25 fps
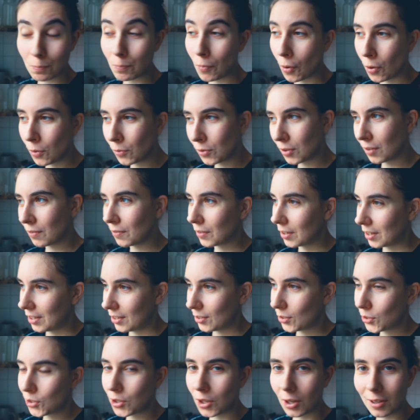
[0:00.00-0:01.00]
both of
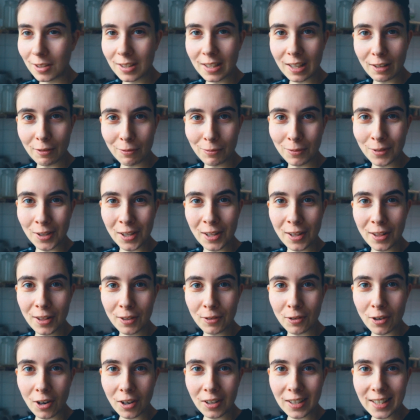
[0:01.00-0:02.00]
us, Joseph
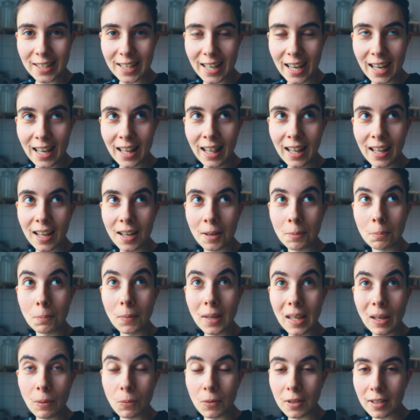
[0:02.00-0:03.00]
with Crocodile and
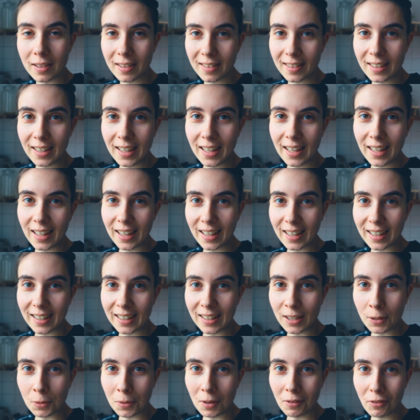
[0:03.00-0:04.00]
me with
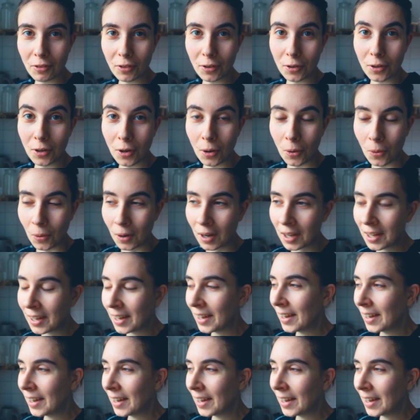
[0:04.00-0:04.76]
with Godot.